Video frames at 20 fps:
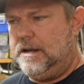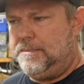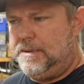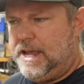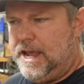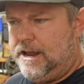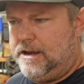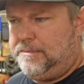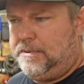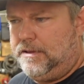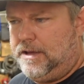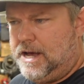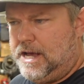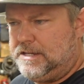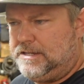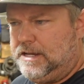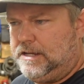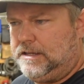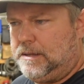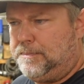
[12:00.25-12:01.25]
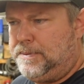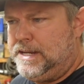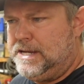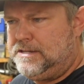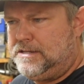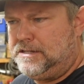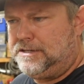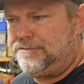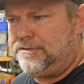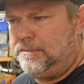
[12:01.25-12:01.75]
up cannibalizing the
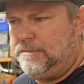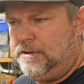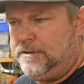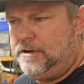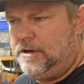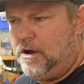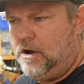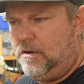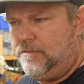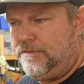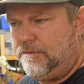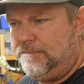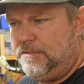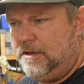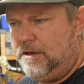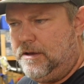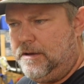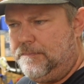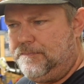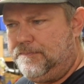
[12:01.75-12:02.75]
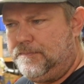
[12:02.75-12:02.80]
pieces from the Go from the